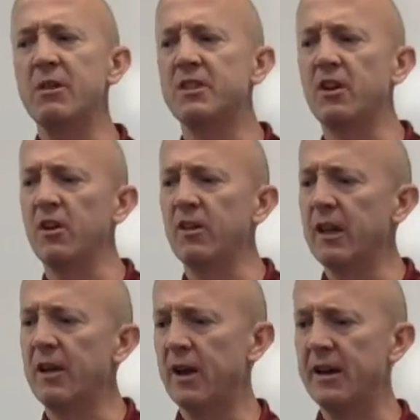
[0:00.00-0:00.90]
tell
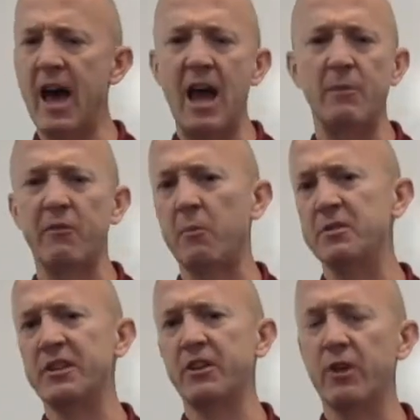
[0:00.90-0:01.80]
if an atom of a
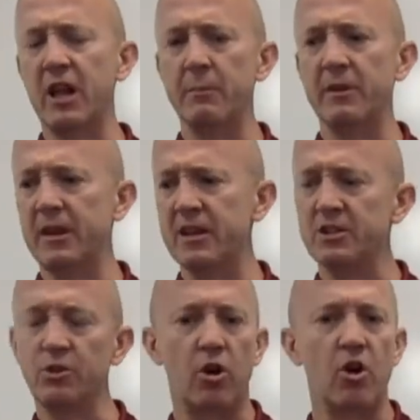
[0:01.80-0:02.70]
particular element is
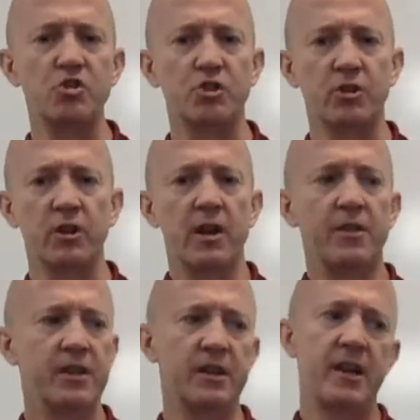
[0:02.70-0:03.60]
larger
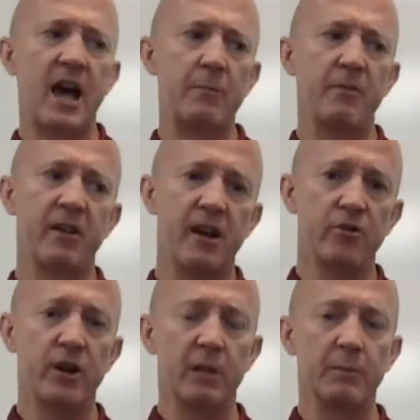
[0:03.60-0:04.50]
than an atom of
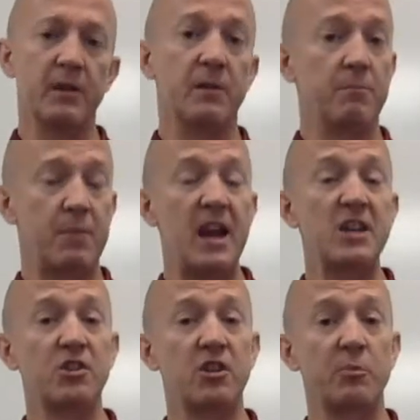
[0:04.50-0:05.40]
another element
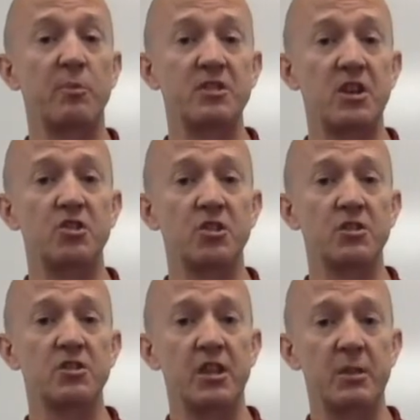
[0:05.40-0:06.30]
based on their
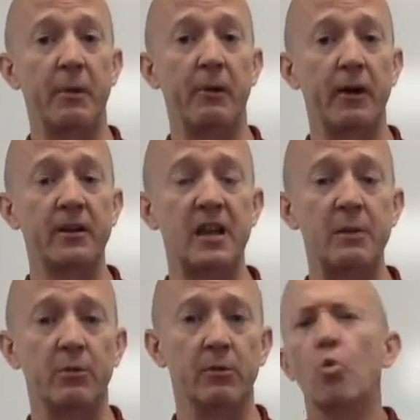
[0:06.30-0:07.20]
positions in the periodic
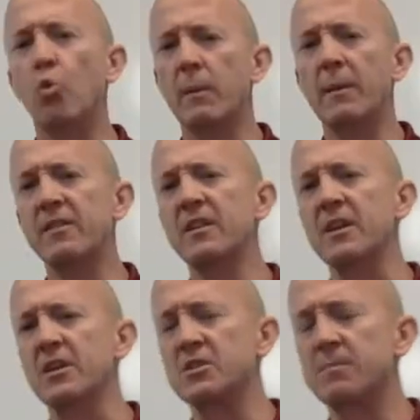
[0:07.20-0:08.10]
table? What about
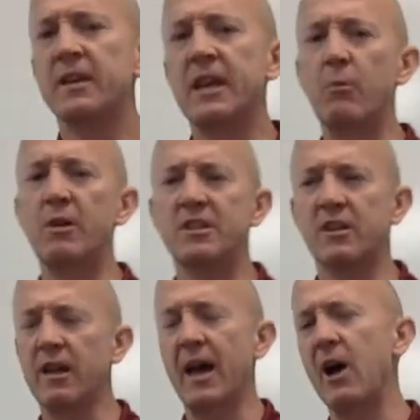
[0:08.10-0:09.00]
this? Can we
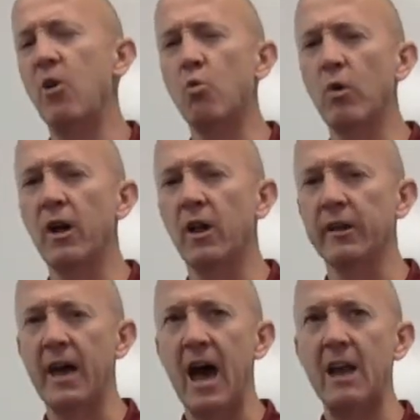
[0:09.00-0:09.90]
tell how well
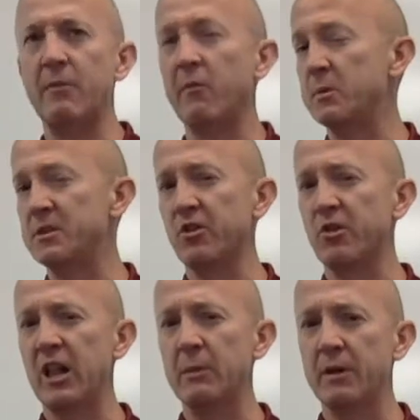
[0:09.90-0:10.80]
an atom of a particular
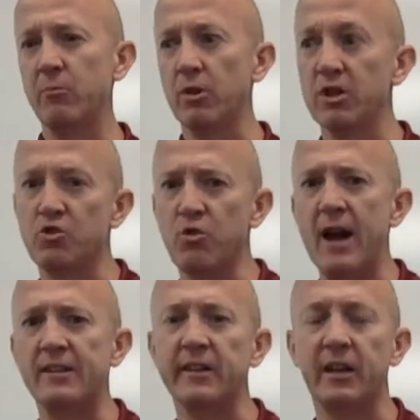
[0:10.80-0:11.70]
element will
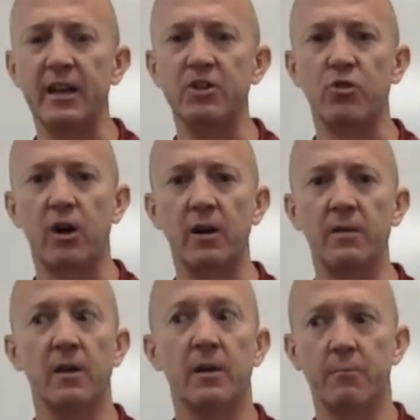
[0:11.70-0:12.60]
attract an electron
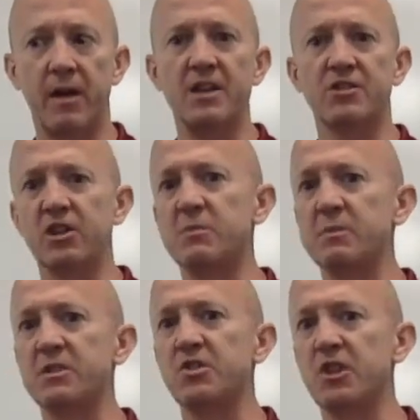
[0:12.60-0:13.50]
based on its
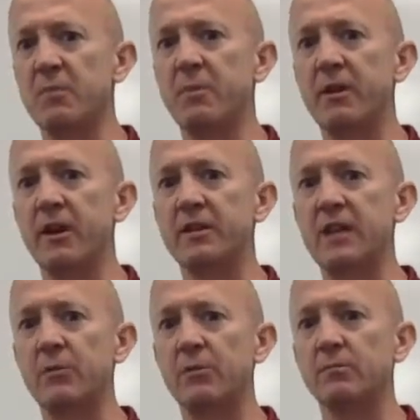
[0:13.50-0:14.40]
position in the periodic
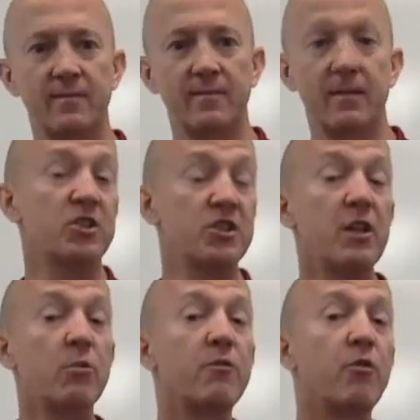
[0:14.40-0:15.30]
table? And here's
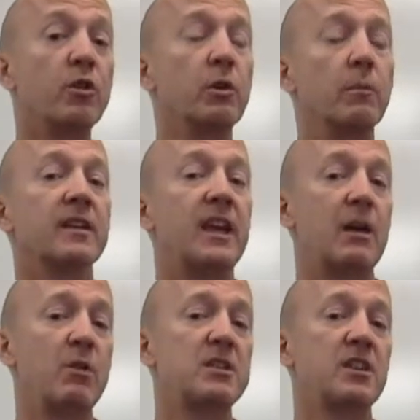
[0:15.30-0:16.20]
another one for you. Can
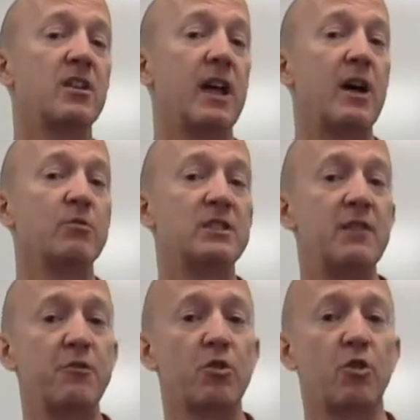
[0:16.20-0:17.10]
we tell how
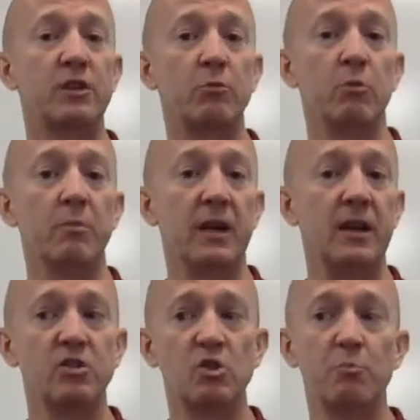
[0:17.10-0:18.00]
difficult it will be
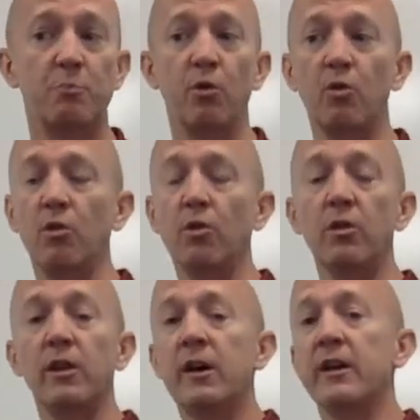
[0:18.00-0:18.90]
to pull
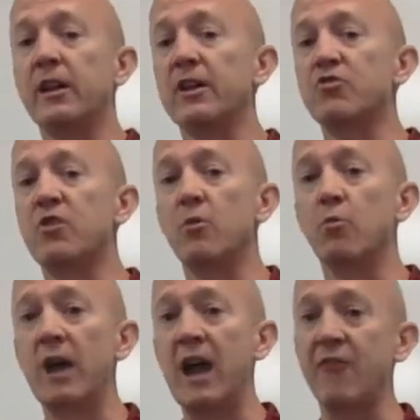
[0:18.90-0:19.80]
an electron
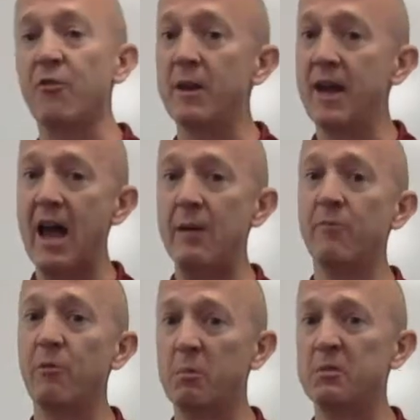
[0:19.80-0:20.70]
away from an atom
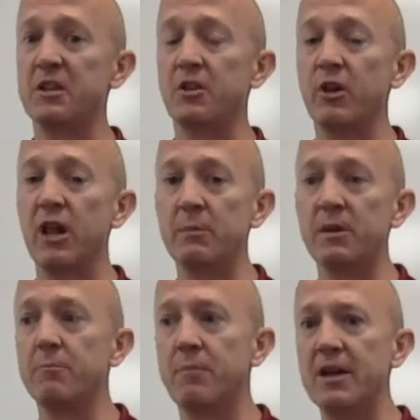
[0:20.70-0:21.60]
from a particular element
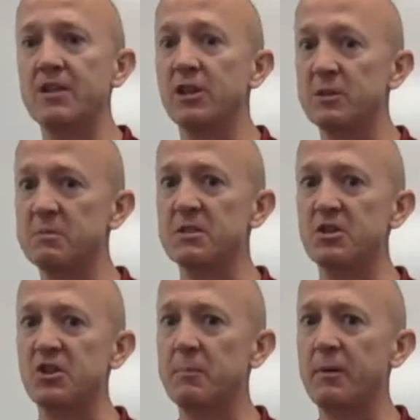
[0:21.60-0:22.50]
based on its
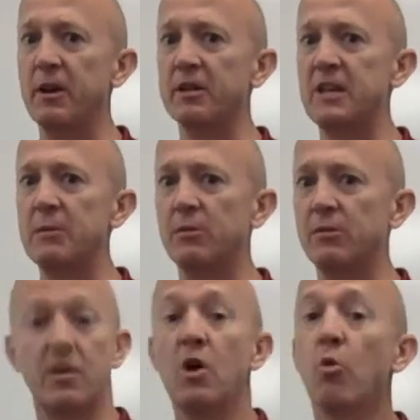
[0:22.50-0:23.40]
position in the periodic table?
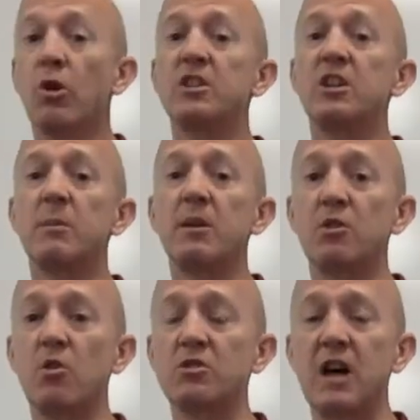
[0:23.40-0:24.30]
We're going to talk about
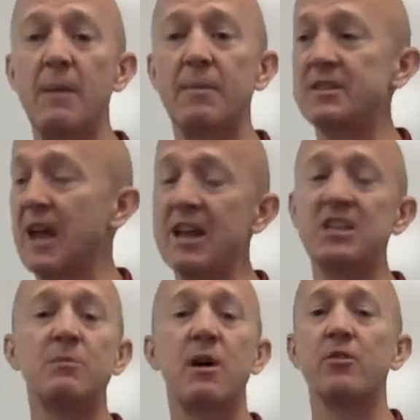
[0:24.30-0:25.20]
those topics and
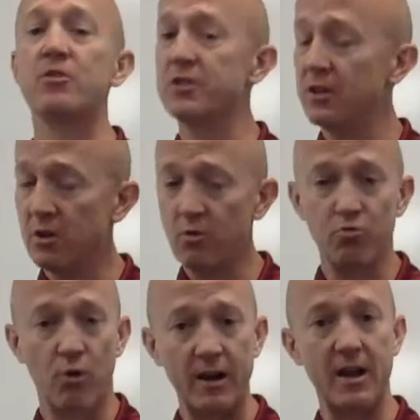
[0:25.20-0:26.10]
some others
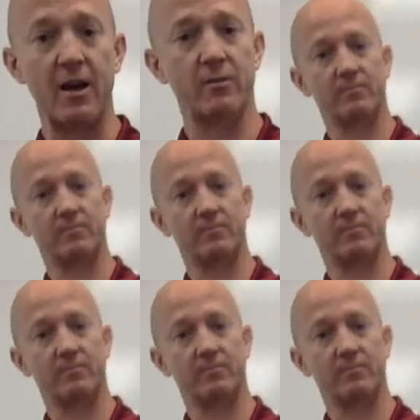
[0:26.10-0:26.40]
right now.